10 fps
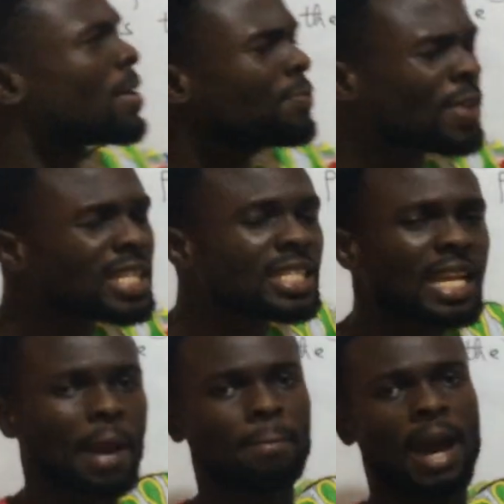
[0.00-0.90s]

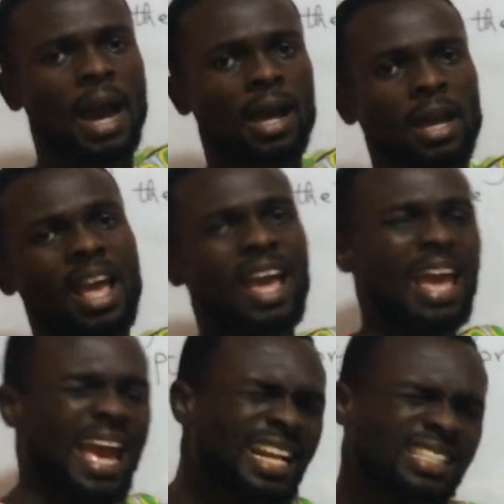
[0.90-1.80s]
perfect number
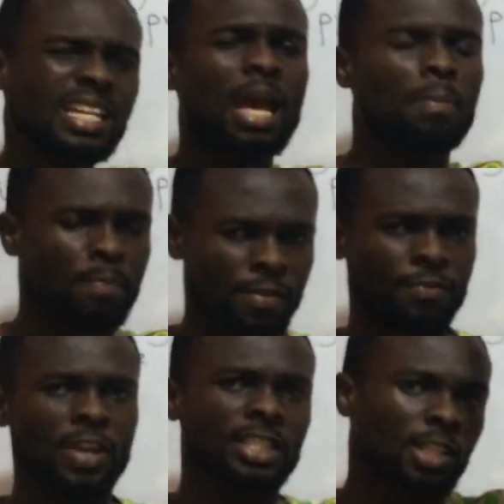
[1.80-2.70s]
and a
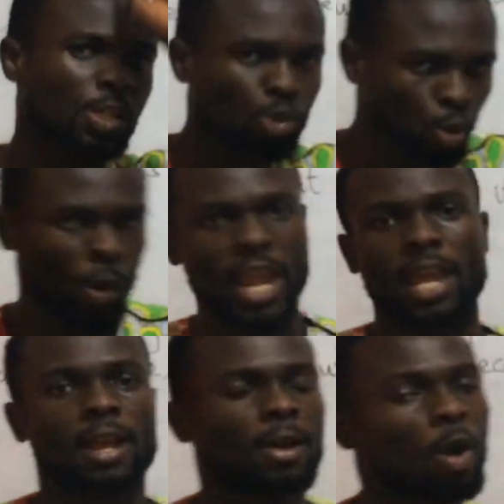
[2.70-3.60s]
perfect square
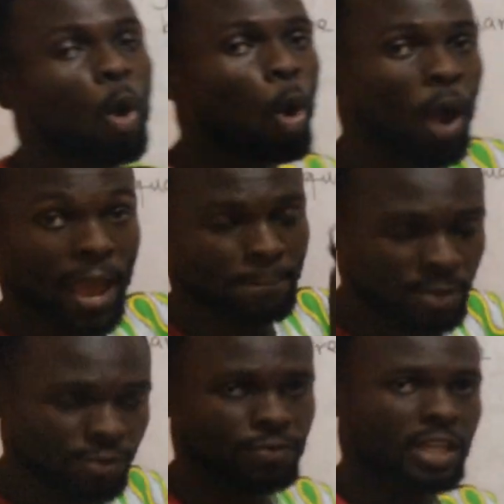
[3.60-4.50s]
or a
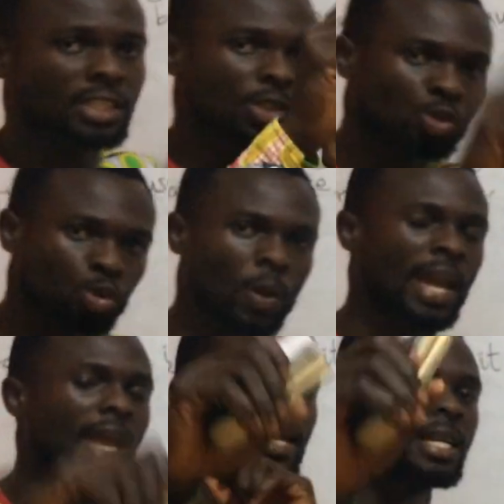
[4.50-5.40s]
perfect
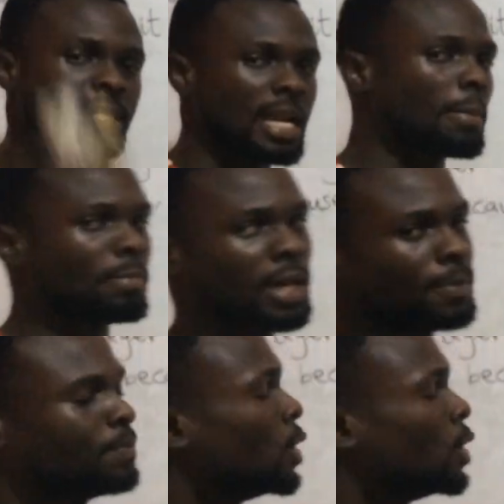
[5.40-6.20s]
square number.